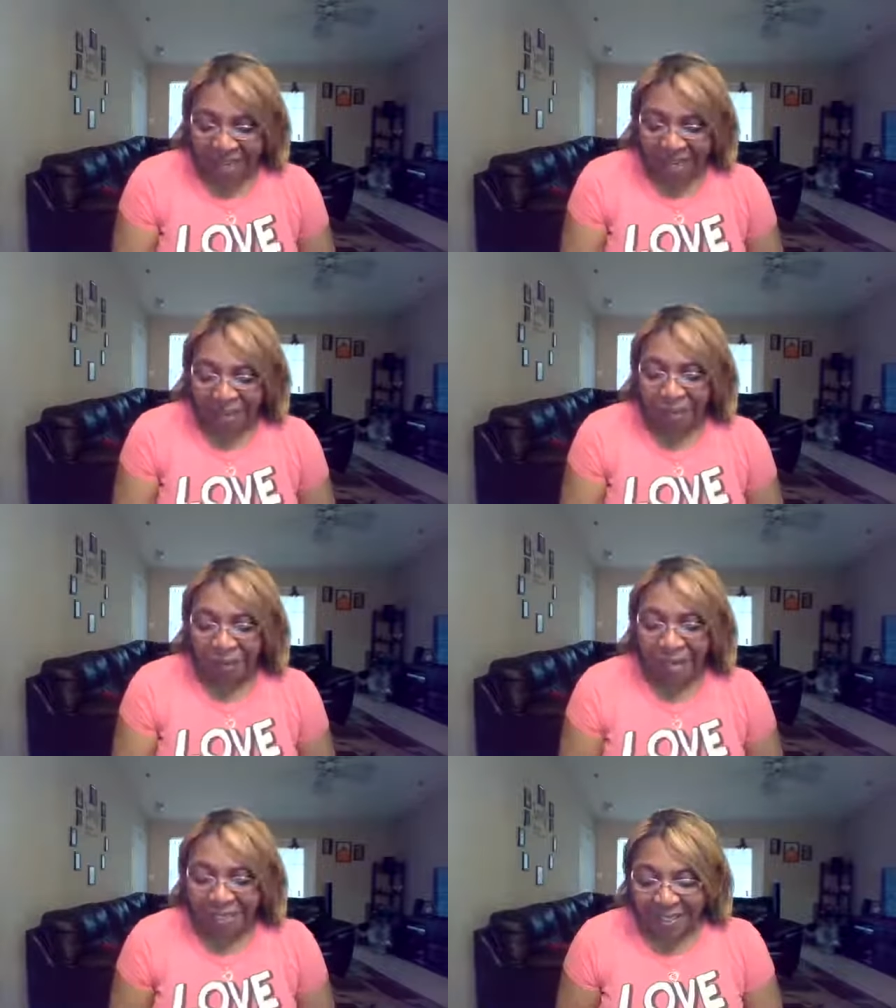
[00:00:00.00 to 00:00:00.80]
Yes,
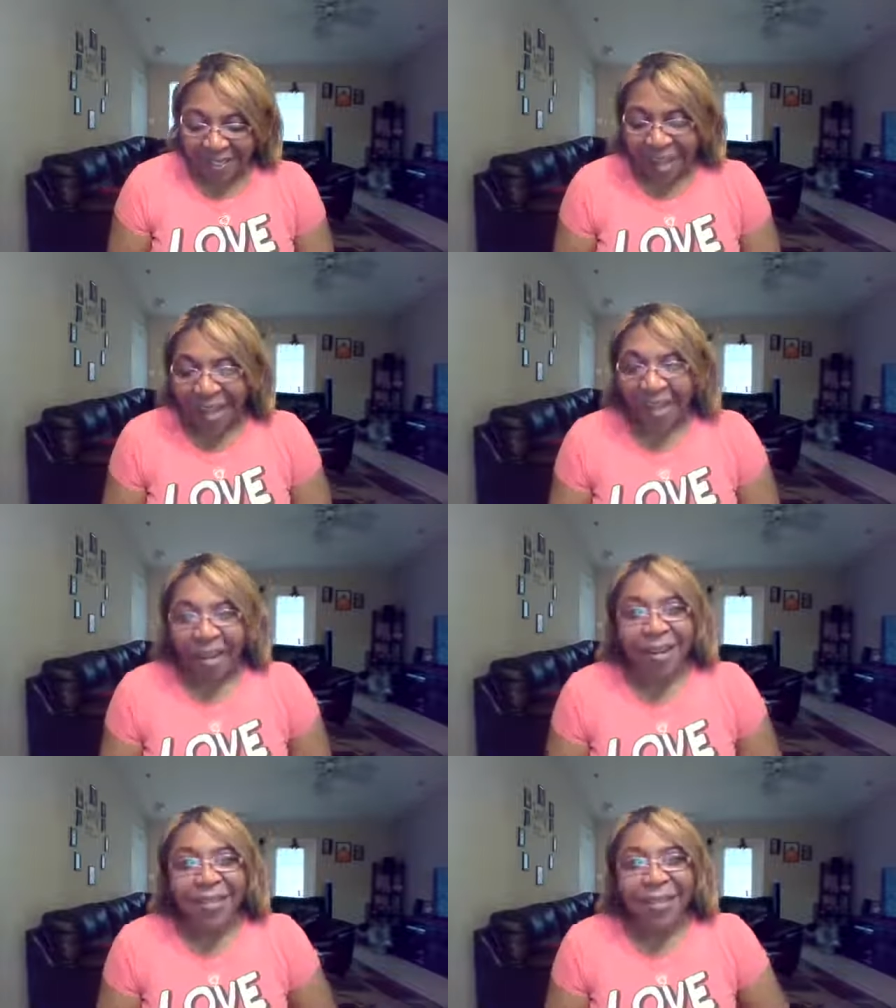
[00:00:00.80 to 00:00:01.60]
praise
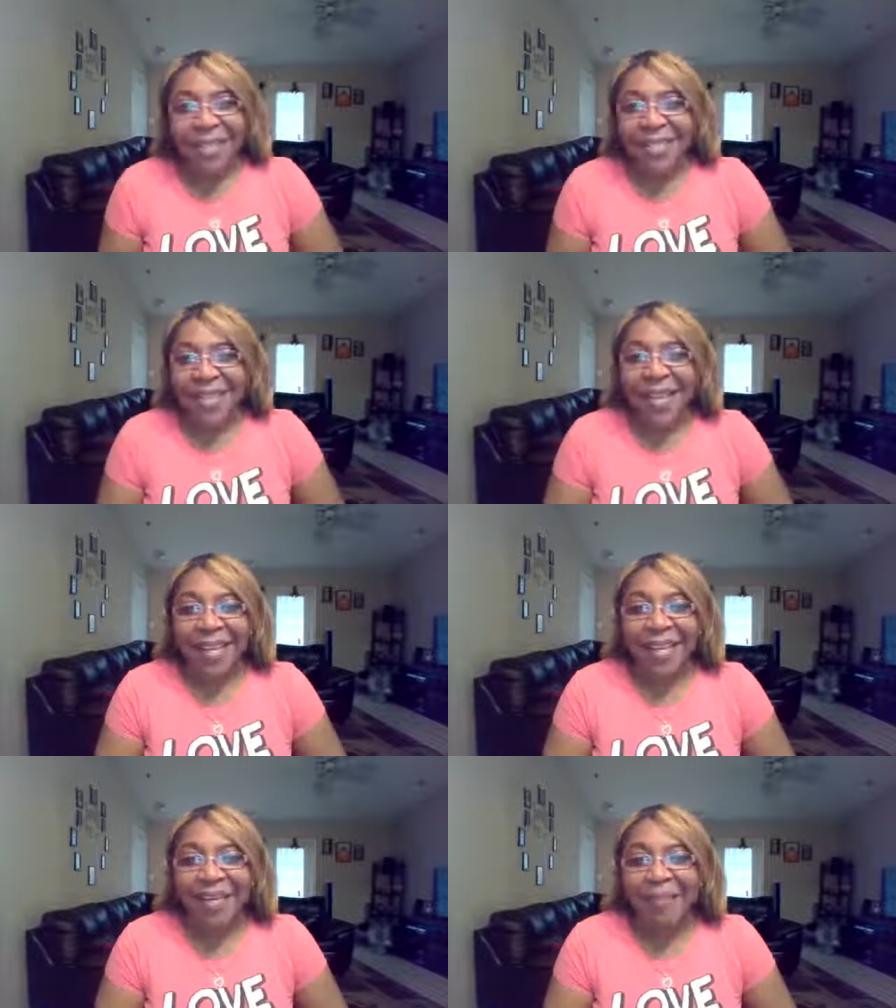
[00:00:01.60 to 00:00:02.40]
God. I'm
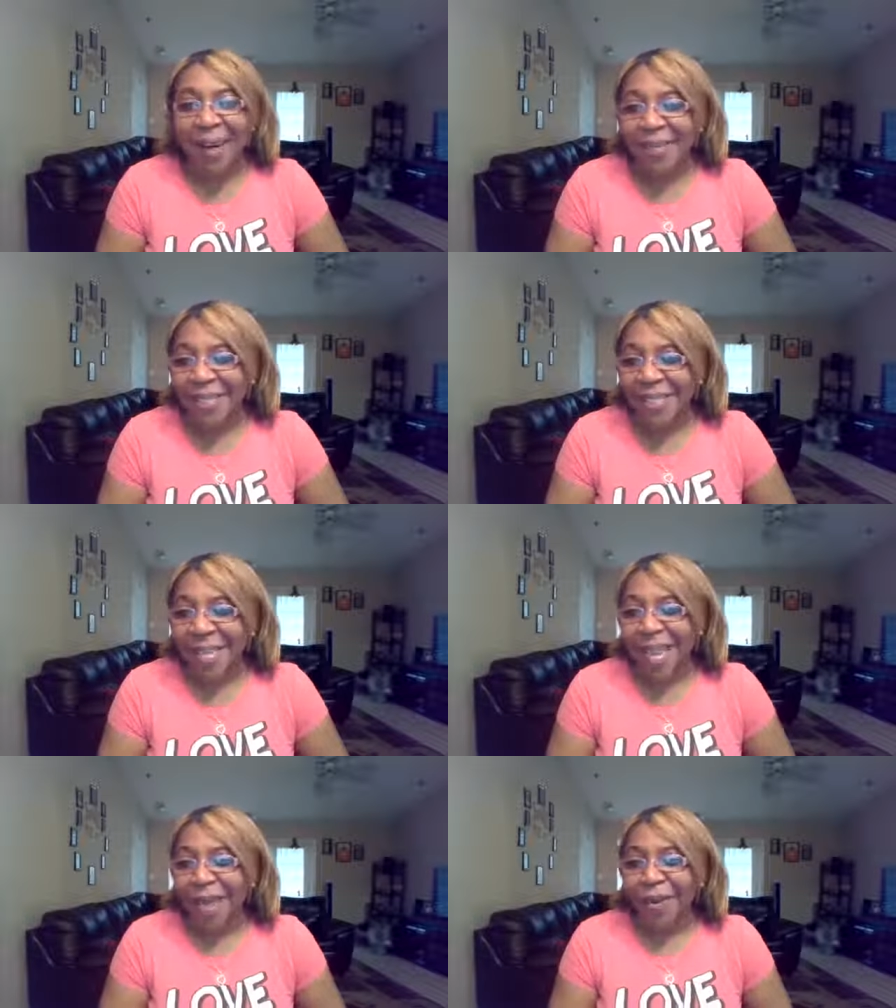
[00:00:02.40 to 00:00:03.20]
excited about
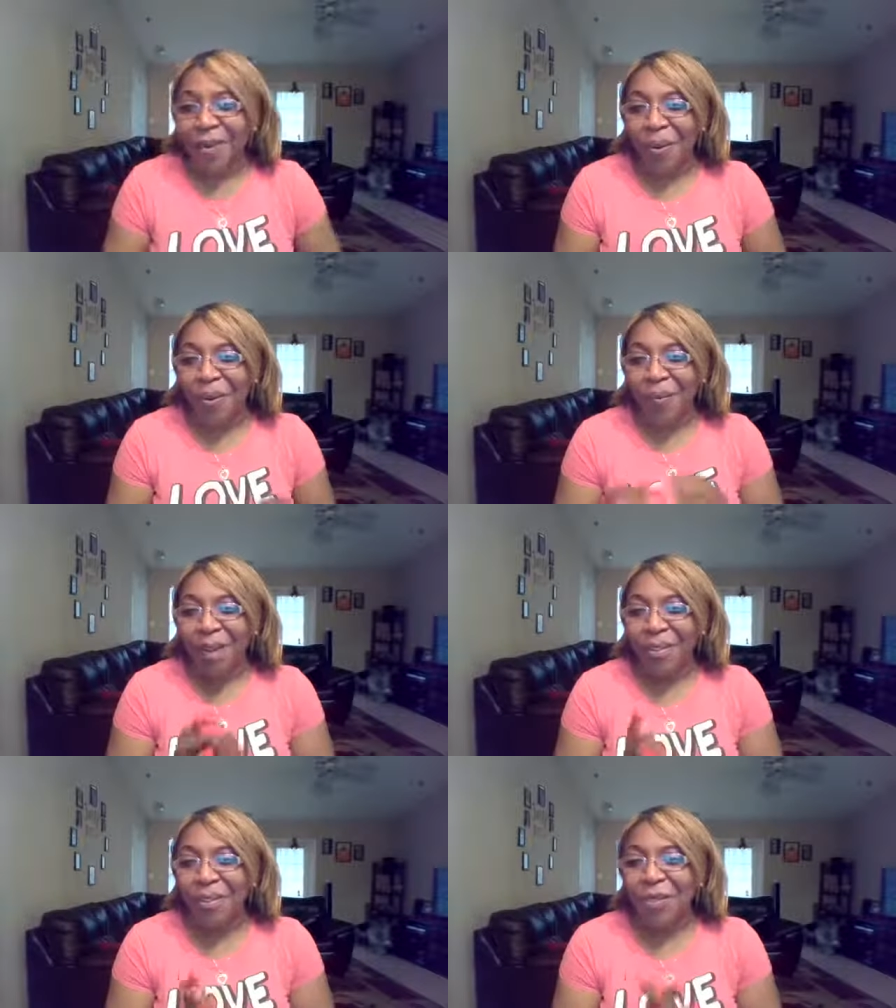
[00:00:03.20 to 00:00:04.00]
today. I don't know
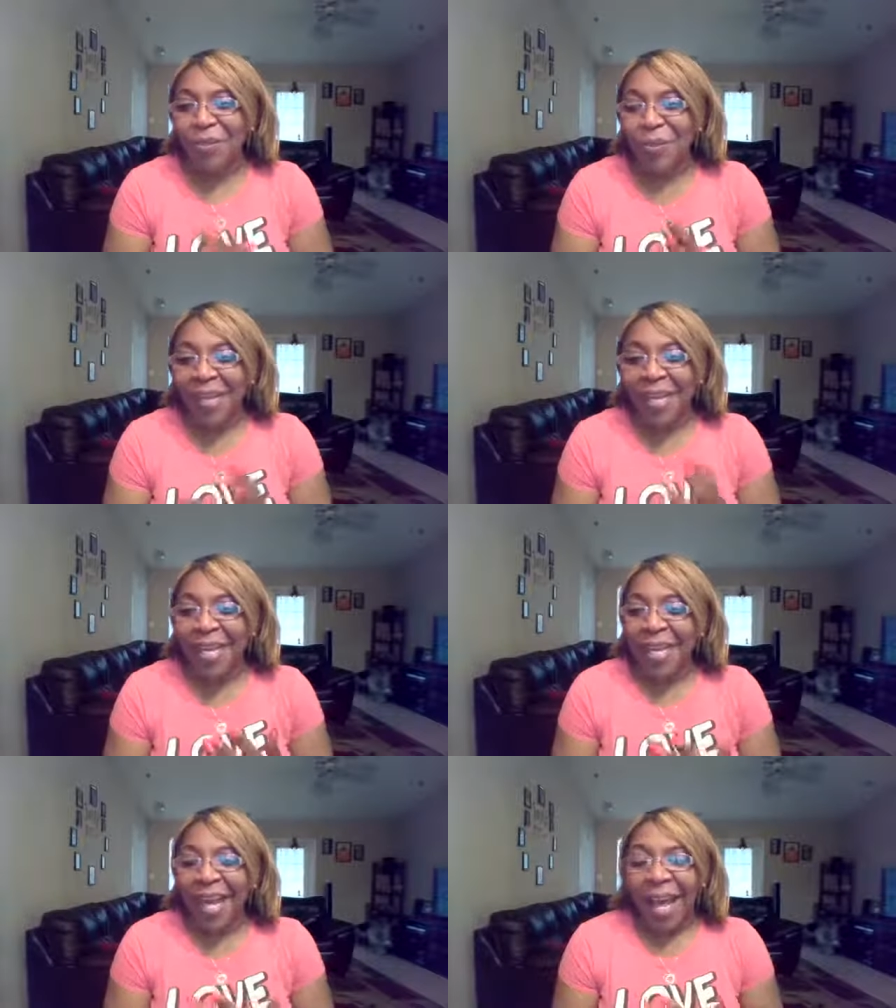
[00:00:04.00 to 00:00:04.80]
about you, but
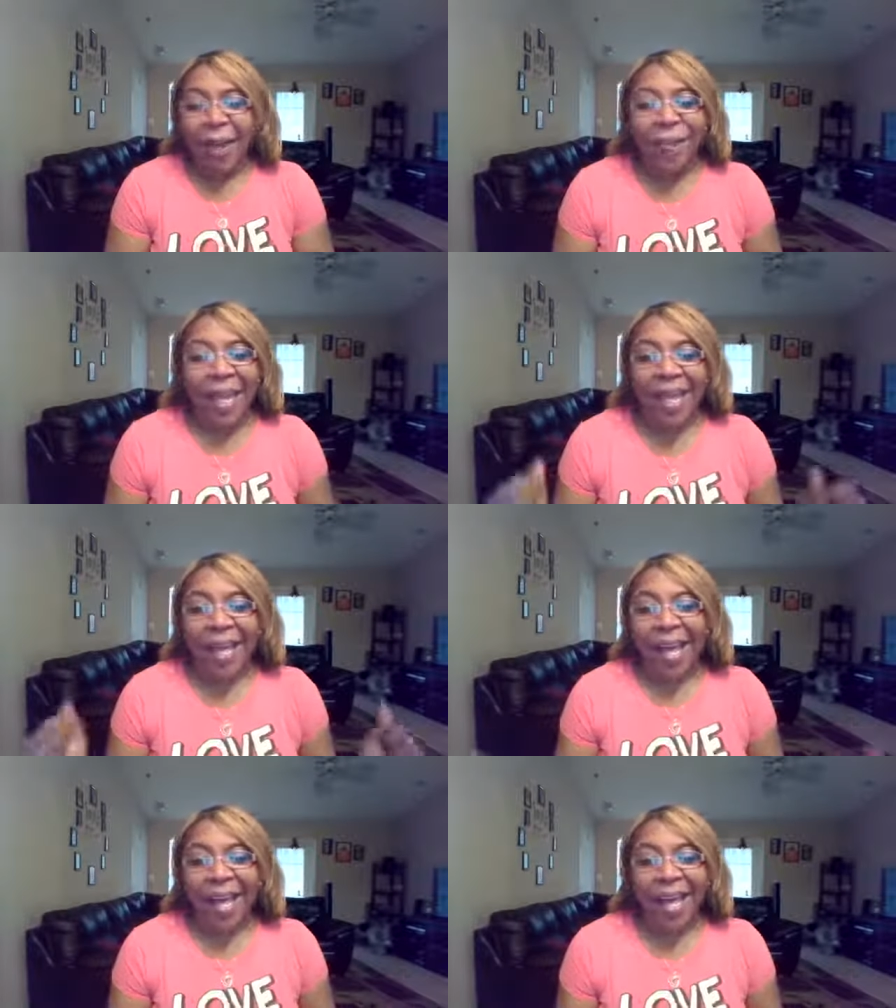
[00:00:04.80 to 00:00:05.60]
I'm
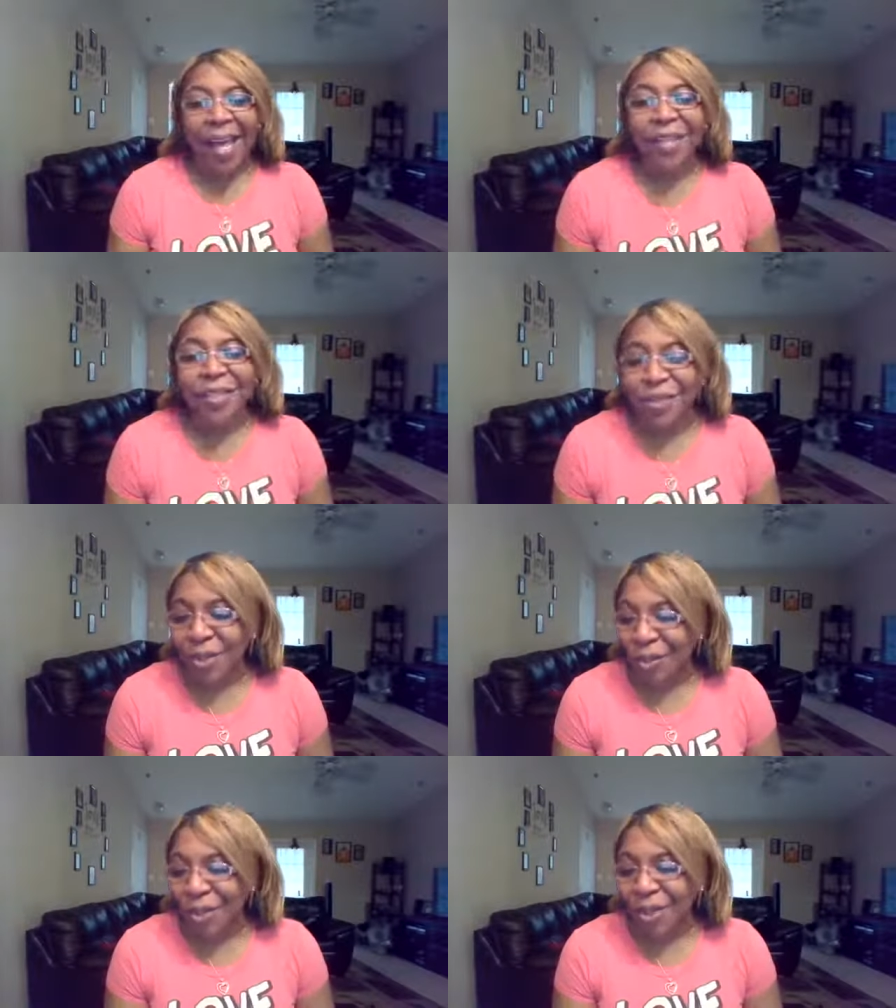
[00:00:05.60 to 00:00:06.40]
like, God, I
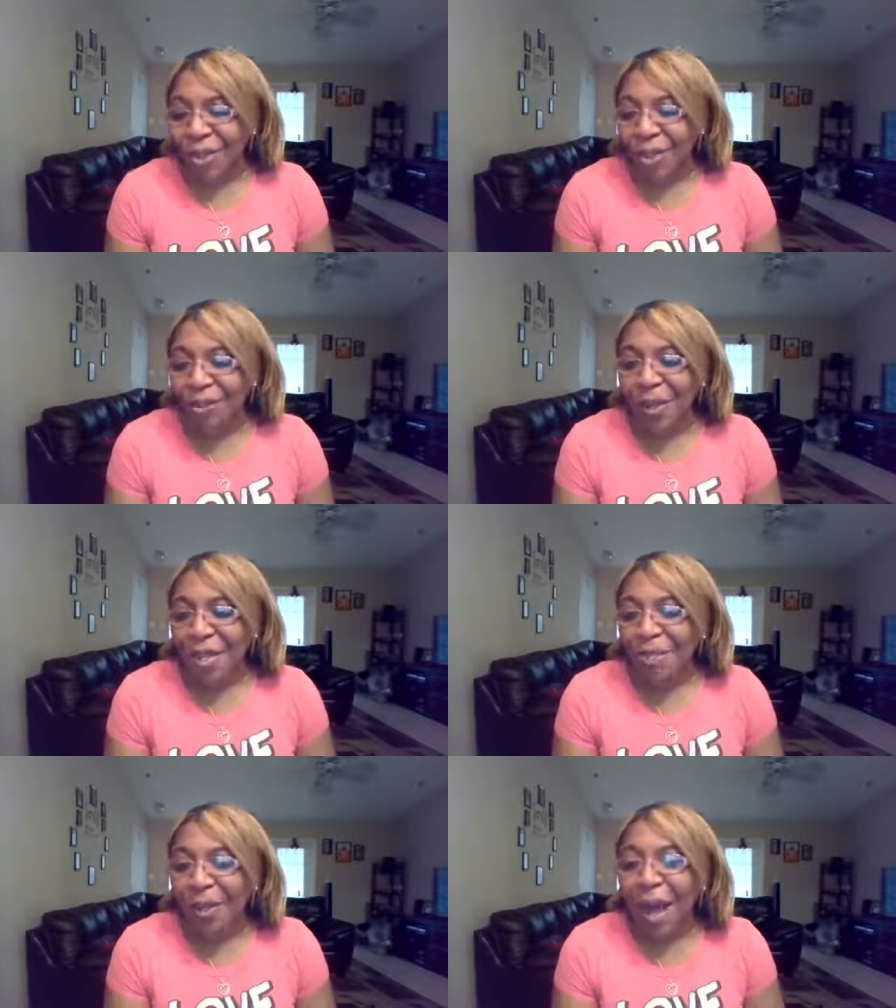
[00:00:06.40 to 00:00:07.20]
just know you're going to speak a